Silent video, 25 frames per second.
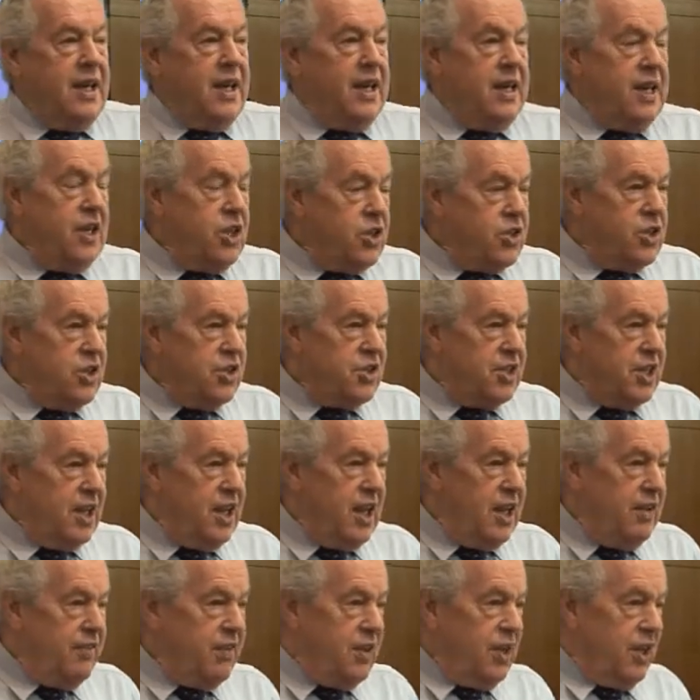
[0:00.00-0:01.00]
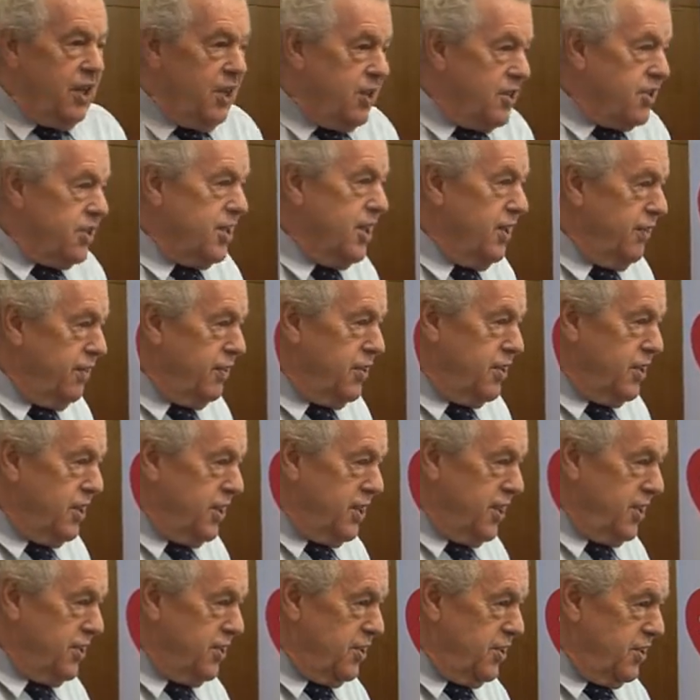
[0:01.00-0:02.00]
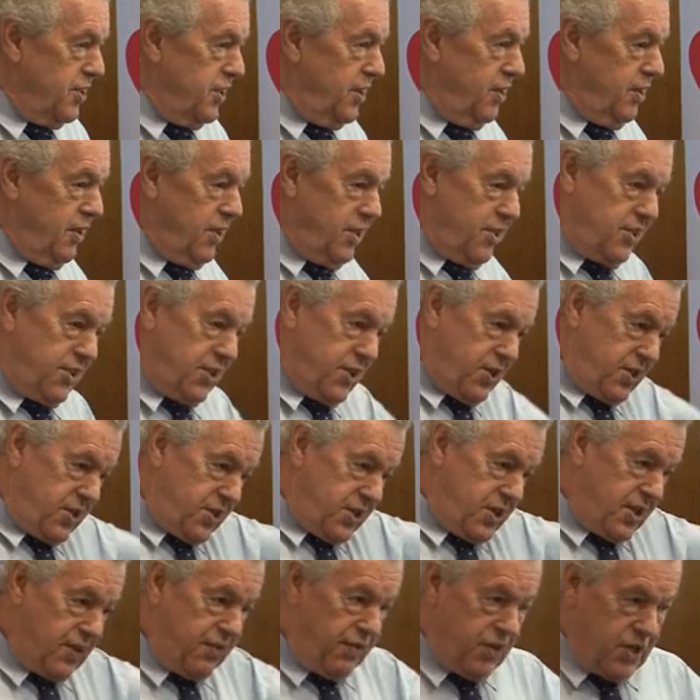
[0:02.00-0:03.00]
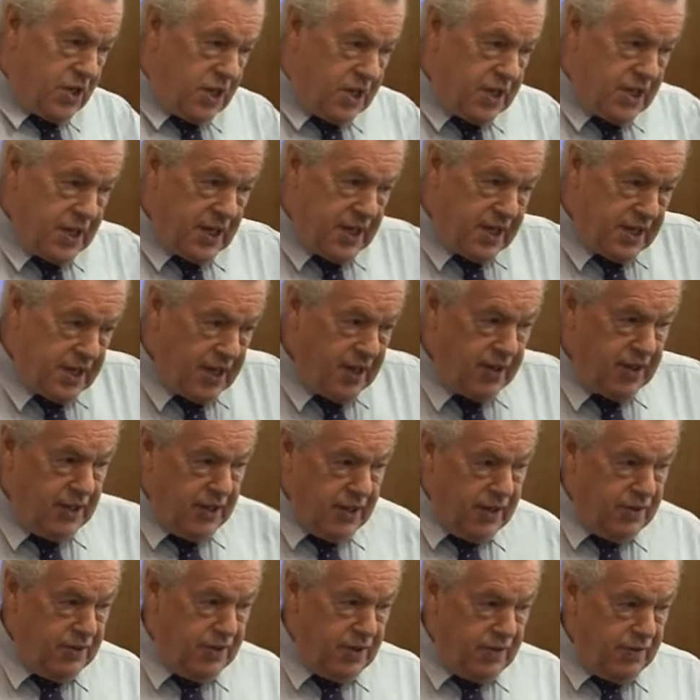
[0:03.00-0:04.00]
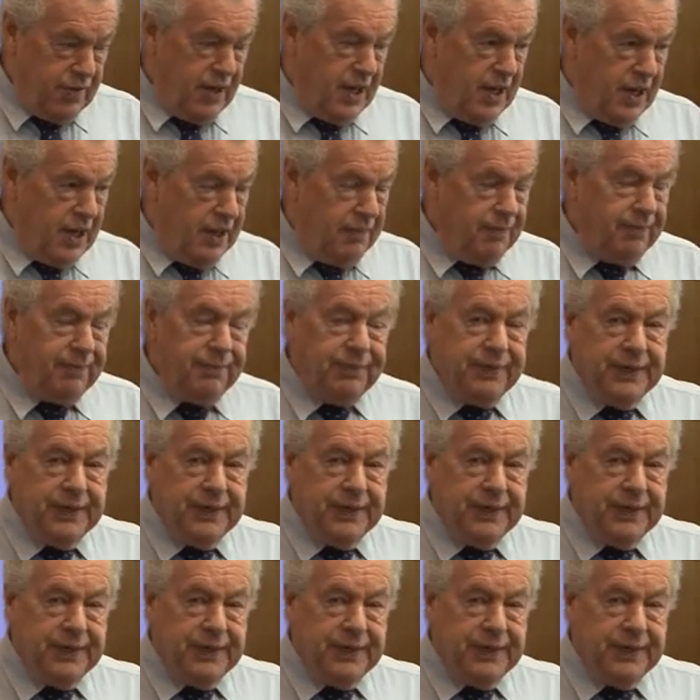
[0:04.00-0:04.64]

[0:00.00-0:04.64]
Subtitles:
And interesting, even the conservatory doesn't do it, because the conservatory takes out the ultraviolet.